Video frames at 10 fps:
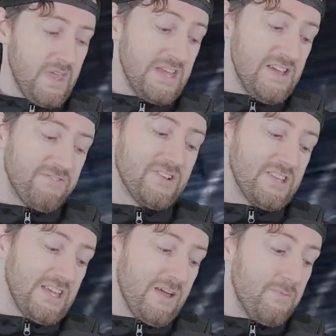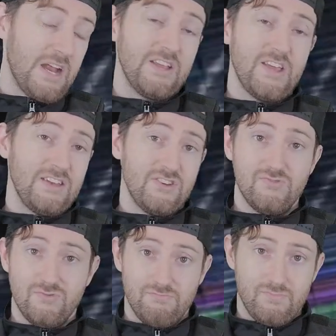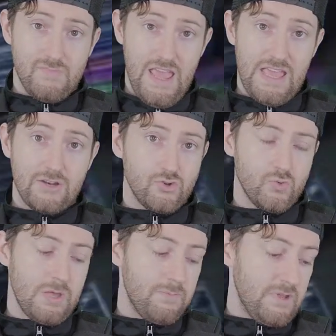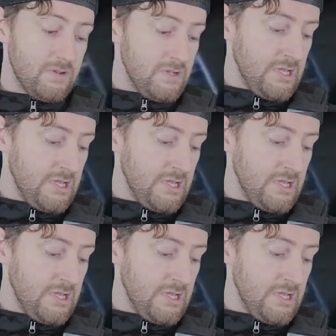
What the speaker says: And definitely, I mean, I'd had to hand trim